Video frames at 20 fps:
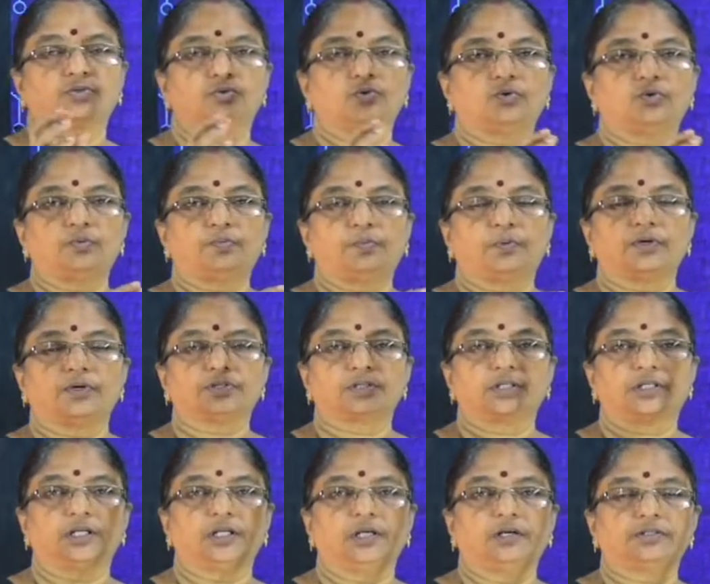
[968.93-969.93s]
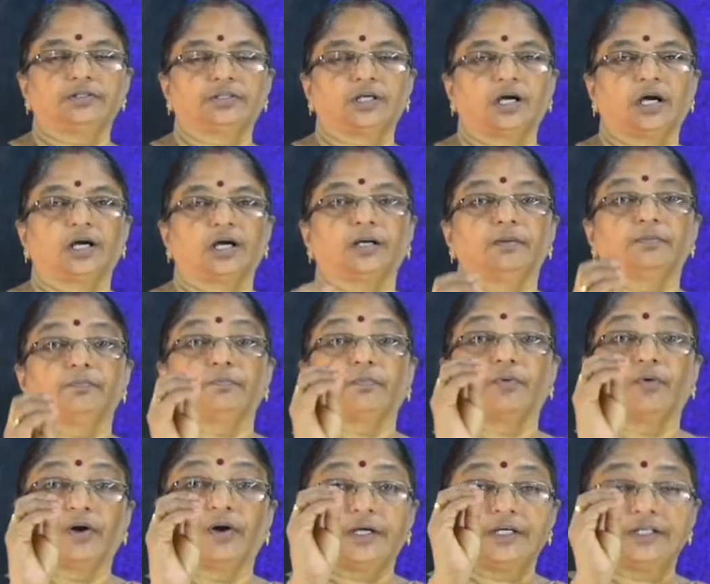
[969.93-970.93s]
Two positively charged
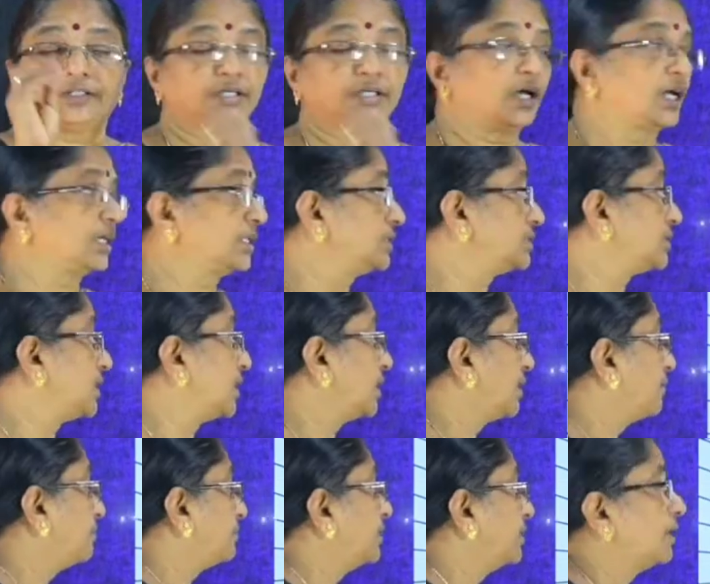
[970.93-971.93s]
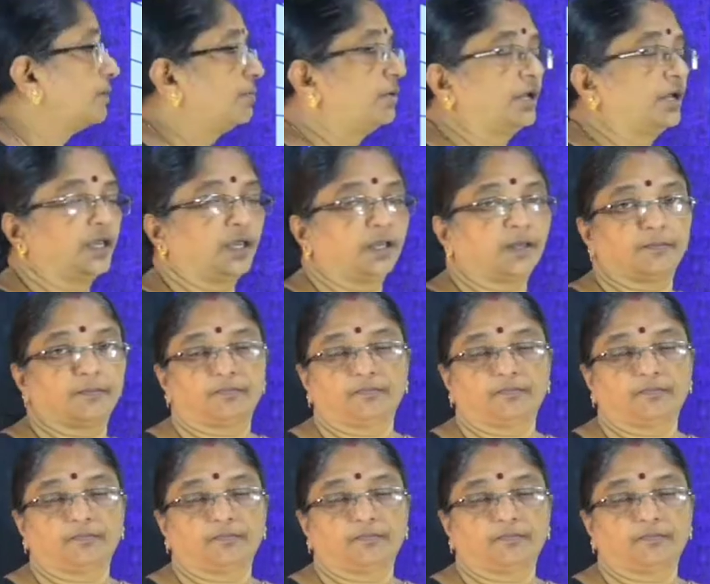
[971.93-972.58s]
point charges are kept nearby.